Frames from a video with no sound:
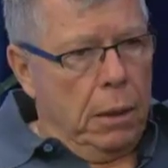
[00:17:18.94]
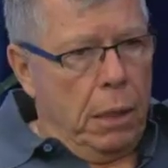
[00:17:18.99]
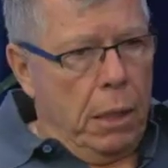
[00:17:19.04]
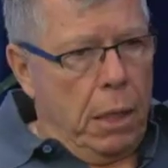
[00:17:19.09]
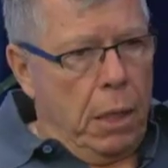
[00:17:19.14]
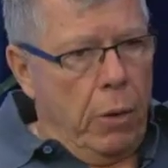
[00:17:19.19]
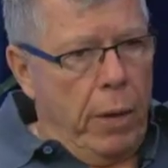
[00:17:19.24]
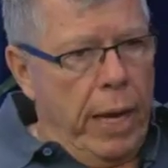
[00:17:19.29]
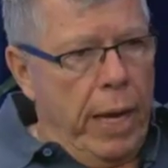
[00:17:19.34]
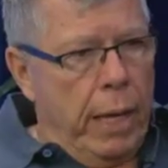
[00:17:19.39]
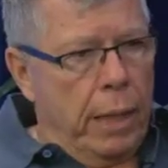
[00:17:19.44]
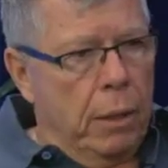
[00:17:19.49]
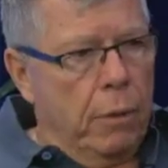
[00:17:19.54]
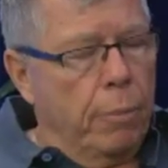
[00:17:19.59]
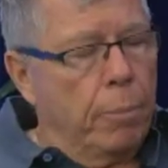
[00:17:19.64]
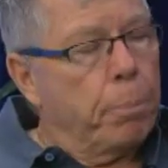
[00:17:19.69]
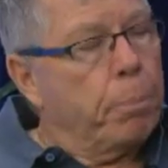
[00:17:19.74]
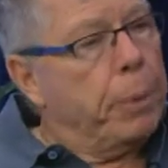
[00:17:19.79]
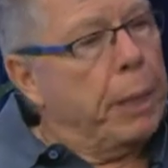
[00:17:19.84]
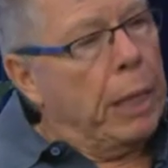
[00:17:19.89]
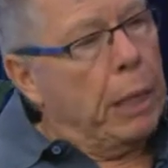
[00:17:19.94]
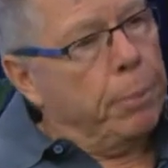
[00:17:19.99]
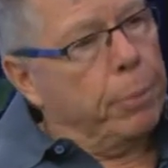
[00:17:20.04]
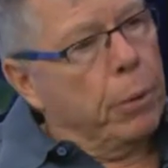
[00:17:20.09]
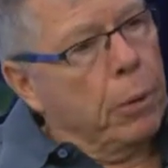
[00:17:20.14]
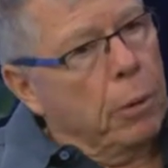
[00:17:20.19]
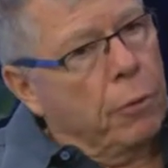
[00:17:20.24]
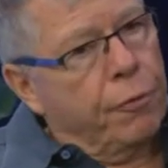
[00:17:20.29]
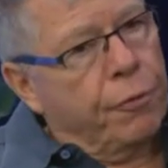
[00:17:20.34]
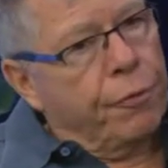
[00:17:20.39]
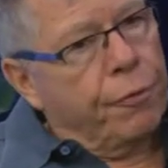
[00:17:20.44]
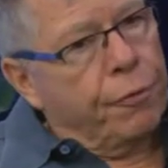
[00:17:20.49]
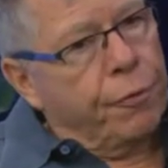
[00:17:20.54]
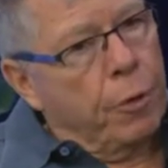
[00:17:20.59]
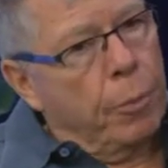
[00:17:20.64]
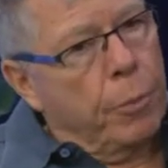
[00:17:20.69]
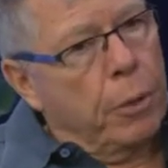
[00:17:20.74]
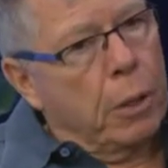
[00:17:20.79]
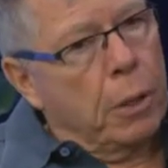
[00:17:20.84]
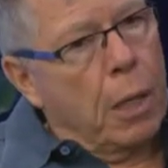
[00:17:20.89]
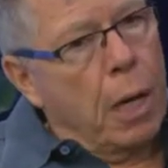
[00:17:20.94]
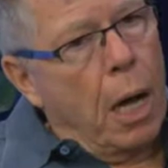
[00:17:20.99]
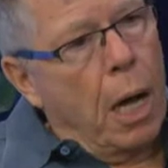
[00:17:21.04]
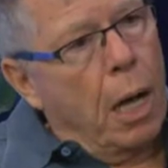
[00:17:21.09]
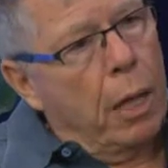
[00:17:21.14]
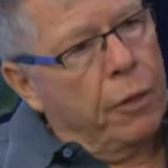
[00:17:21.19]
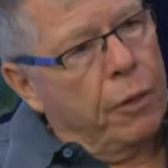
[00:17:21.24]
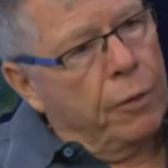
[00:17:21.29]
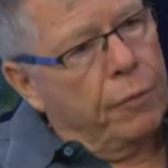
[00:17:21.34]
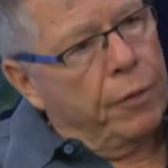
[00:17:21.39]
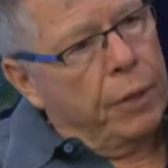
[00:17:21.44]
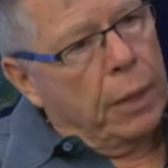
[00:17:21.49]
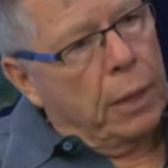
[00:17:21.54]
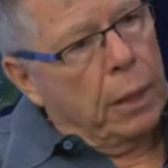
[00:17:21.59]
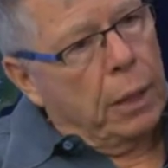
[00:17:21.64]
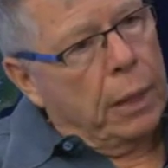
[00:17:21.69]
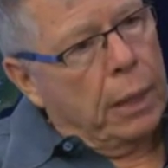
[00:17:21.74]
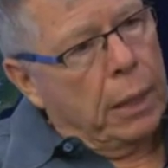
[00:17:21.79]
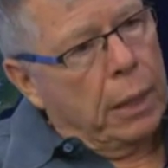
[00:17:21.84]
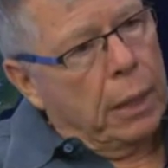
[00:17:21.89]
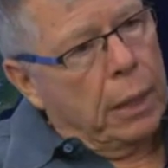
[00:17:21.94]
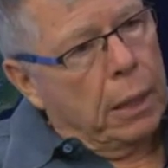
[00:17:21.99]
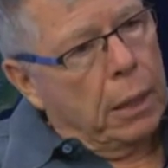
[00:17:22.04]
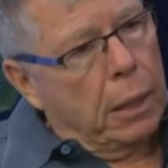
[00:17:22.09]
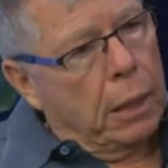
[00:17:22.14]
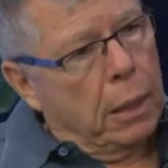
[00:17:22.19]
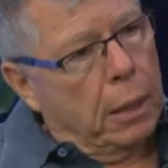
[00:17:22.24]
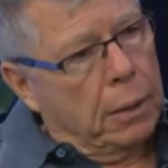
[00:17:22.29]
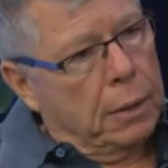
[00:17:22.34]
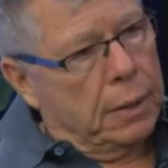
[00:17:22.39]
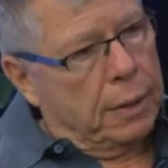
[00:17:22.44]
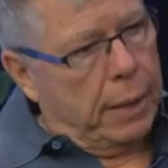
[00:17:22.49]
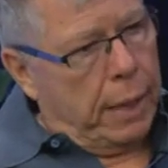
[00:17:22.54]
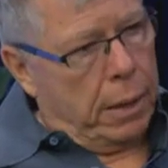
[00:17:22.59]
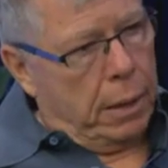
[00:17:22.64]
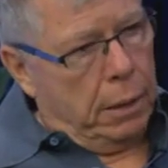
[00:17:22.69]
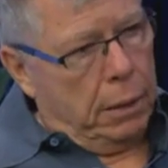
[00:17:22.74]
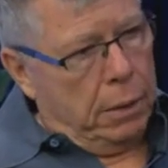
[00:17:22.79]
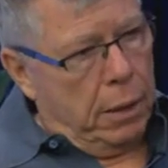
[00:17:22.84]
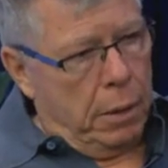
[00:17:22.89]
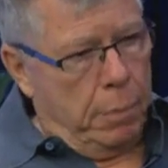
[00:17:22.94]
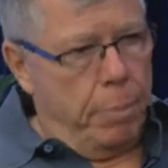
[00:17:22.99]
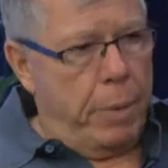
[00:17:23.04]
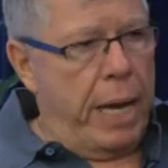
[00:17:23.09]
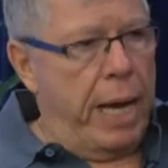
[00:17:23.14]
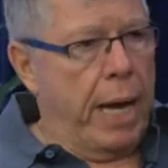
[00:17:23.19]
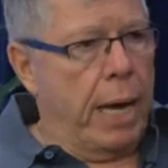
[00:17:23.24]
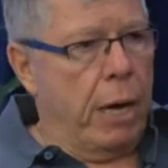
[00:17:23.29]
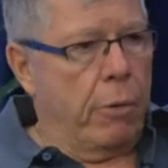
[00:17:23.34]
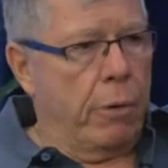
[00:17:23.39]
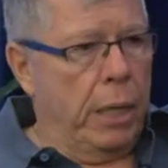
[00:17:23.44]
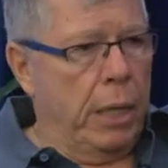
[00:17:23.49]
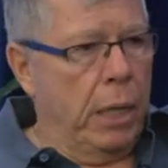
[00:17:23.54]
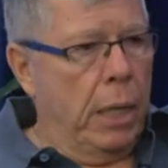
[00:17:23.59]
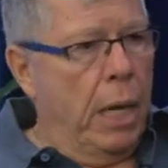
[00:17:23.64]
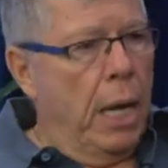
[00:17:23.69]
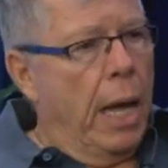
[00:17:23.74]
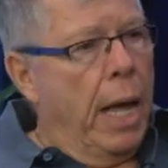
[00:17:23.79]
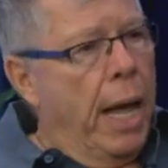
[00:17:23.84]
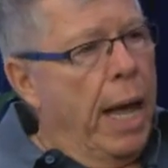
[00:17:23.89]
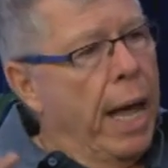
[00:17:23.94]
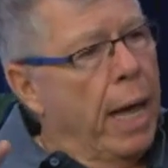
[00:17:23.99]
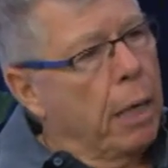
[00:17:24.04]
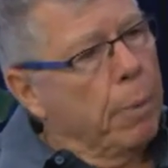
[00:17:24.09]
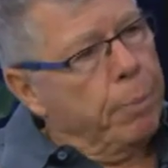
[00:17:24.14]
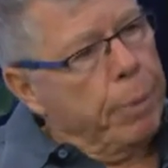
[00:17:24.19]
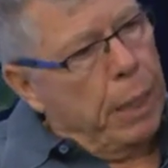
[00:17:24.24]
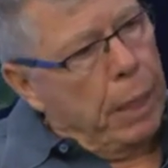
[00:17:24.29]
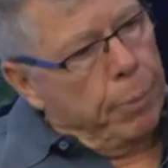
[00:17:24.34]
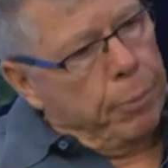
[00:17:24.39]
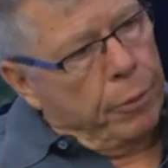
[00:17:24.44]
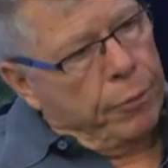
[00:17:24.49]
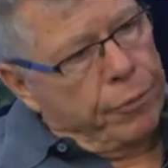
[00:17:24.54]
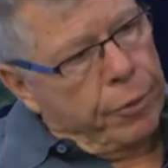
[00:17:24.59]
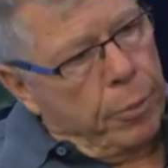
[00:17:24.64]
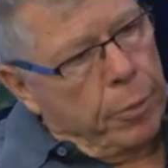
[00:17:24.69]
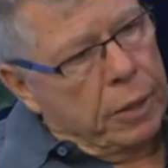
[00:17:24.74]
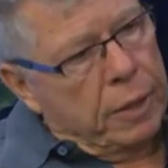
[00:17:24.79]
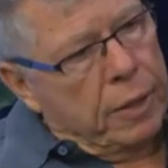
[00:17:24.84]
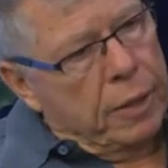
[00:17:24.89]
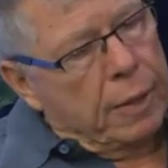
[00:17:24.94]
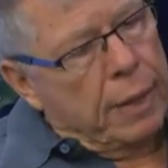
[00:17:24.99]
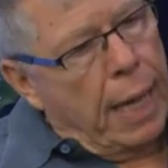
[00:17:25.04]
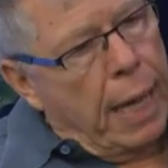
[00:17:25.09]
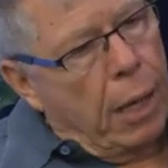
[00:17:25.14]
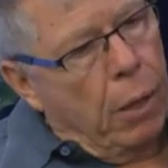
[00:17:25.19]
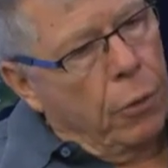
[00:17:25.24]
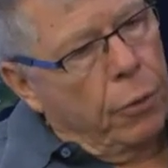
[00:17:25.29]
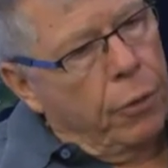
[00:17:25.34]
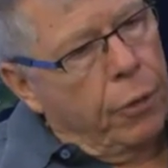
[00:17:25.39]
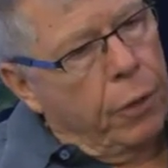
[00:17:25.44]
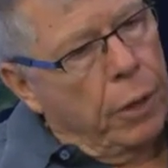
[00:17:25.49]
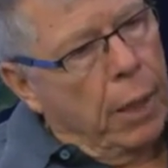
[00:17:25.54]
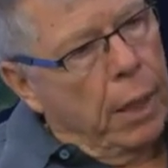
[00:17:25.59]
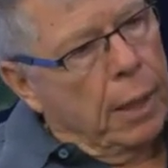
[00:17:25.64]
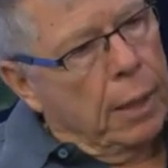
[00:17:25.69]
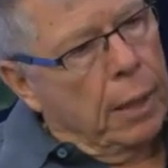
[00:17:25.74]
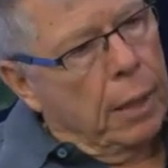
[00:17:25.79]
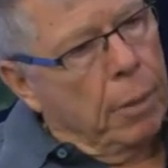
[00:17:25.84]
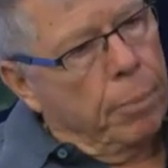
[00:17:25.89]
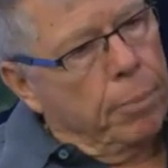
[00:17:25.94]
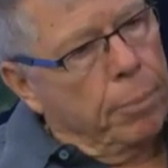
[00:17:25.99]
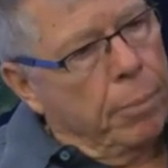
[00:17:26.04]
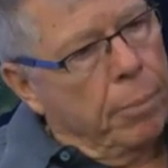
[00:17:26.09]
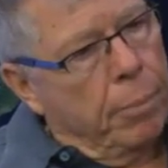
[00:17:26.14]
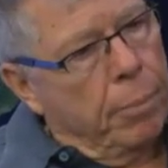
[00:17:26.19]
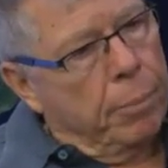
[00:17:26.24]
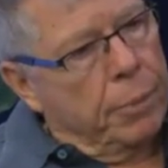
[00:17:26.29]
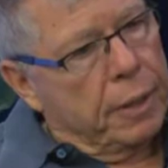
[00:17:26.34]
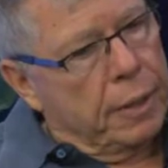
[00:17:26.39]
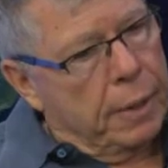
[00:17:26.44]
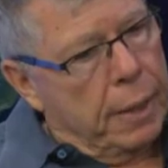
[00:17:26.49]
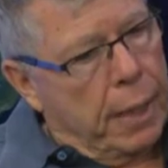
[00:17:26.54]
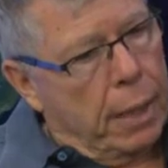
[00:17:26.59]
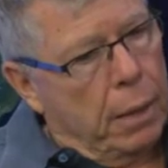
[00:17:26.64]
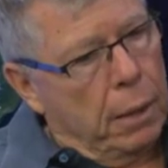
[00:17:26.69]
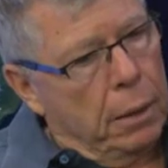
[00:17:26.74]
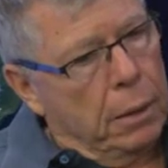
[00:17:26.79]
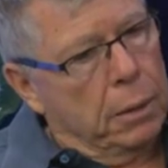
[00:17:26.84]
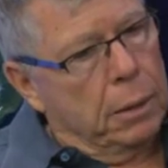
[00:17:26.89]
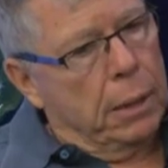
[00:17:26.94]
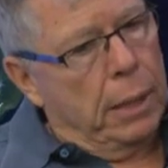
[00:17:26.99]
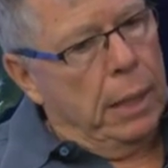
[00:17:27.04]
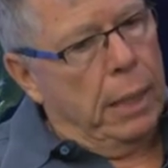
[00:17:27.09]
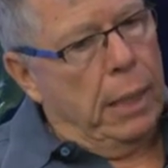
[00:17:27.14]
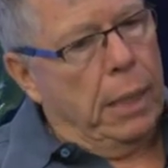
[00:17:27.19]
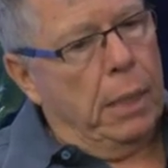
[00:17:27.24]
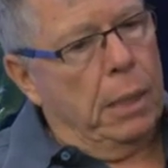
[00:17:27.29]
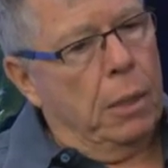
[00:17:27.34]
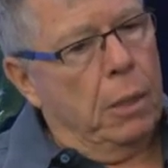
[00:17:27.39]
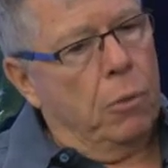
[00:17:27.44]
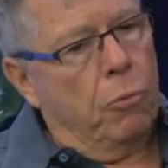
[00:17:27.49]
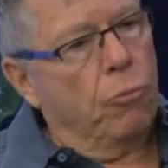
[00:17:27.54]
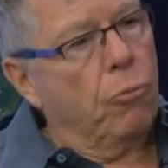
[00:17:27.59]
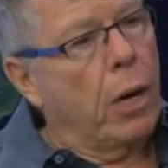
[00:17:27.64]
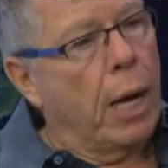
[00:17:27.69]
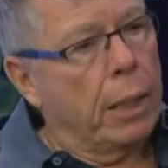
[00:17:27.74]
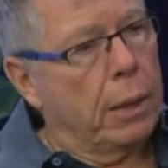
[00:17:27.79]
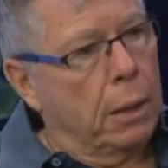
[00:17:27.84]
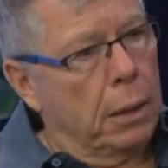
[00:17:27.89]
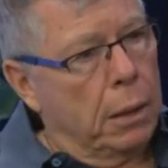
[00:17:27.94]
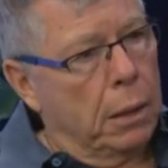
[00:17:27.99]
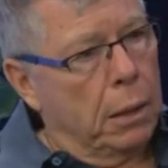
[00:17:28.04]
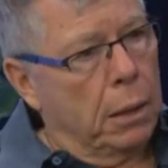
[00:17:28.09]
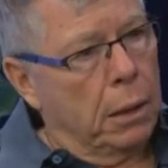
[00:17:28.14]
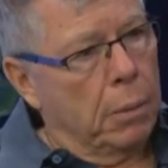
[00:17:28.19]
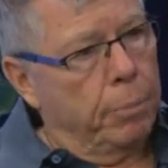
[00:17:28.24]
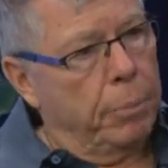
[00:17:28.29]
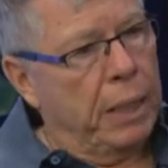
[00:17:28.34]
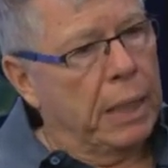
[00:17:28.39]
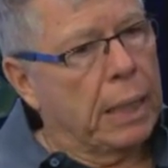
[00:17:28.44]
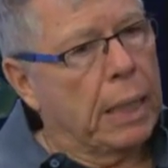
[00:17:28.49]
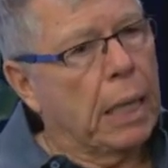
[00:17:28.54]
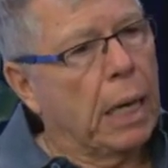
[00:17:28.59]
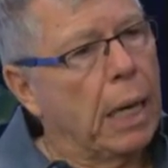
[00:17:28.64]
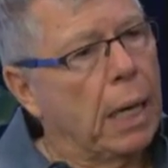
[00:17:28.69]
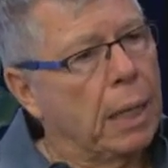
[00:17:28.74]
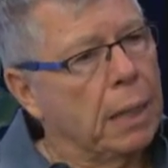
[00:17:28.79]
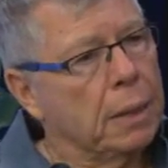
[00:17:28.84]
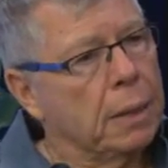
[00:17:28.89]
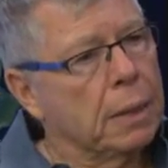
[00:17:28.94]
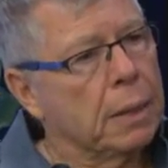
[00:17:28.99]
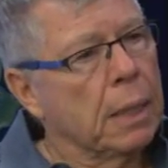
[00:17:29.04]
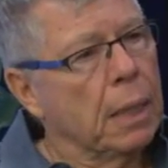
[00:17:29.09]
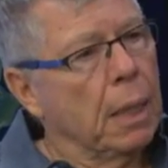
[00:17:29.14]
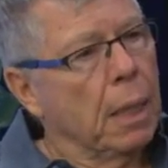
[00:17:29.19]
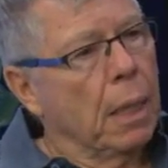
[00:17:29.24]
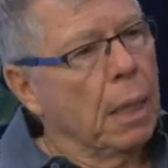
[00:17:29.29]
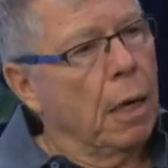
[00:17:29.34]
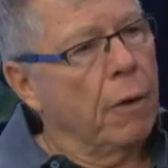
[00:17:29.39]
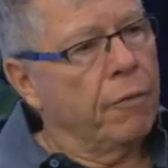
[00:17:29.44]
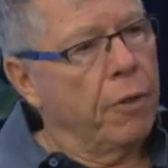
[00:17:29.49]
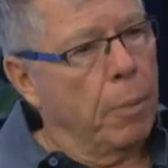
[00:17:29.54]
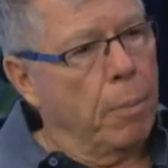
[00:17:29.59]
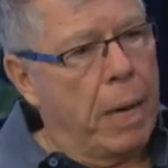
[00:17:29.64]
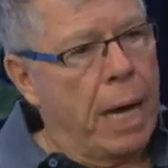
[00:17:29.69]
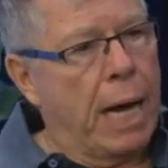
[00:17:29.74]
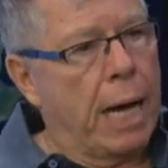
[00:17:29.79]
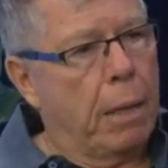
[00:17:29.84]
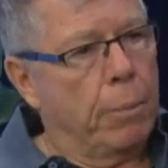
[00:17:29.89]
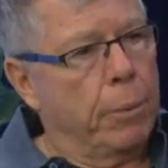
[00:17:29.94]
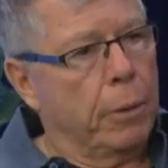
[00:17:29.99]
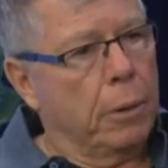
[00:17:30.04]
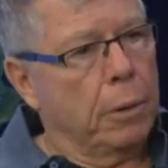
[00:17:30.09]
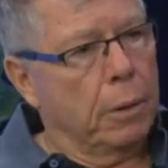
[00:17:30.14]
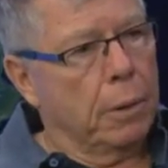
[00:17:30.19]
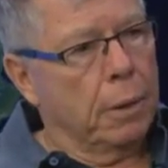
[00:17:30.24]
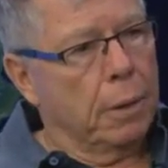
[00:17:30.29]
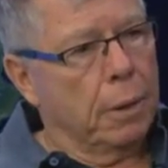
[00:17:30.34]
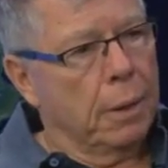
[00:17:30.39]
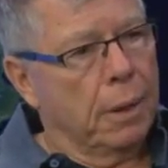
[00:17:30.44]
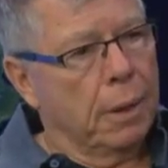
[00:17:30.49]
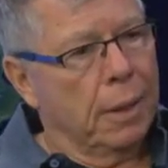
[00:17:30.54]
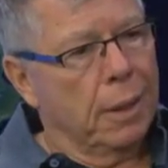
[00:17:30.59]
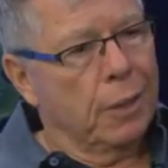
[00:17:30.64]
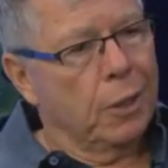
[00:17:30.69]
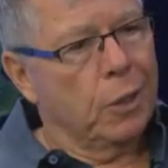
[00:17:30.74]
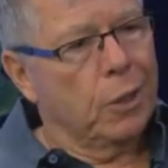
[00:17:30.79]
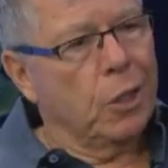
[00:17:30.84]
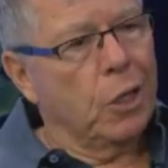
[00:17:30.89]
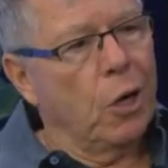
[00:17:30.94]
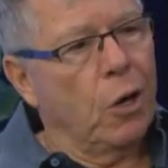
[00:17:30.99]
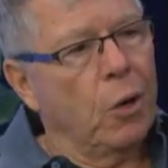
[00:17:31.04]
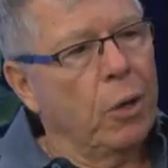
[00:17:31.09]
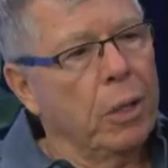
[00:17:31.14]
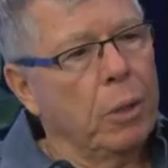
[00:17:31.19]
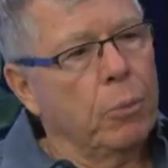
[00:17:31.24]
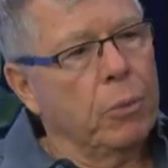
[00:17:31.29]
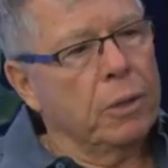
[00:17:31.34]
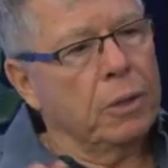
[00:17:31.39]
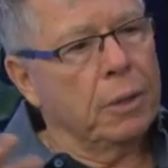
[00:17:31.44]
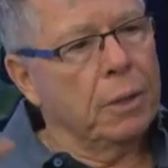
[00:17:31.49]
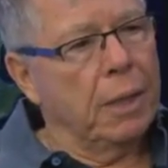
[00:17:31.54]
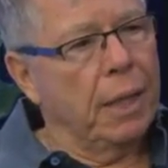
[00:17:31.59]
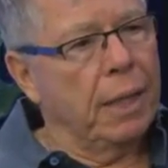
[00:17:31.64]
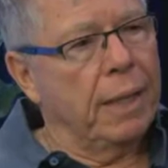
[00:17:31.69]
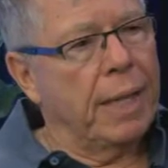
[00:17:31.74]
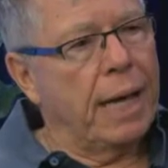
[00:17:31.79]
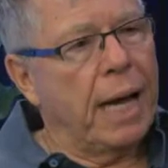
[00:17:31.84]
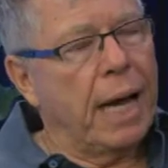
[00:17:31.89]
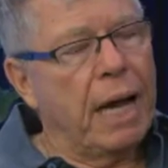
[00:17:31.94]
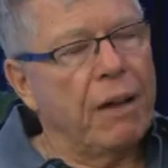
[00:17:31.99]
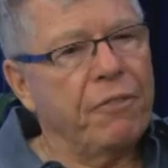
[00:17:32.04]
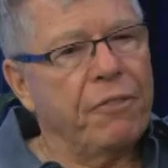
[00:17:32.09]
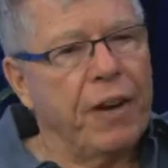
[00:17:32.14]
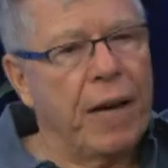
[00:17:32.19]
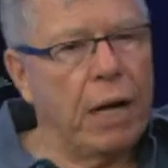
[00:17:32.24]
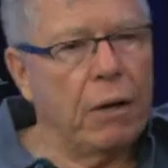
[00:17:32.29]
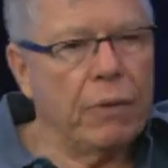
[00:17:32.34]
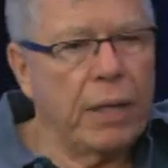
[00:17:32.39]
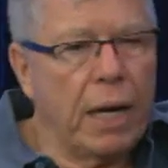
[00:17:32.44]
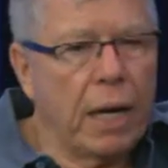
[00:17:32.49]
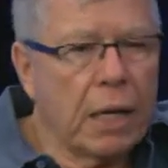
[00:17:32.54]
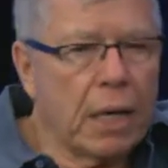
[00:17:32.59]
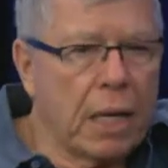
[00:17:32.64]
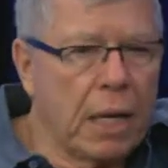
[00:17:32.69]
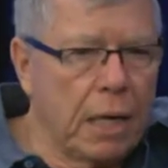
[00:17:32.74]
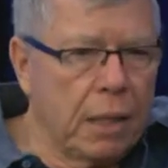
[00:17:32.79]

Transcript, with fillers: you know, and people from the north of Italy settled in Barre, okay. and people from the south settled in Rutland because okay. of the marble. Oh, so okay. Was, it, I found that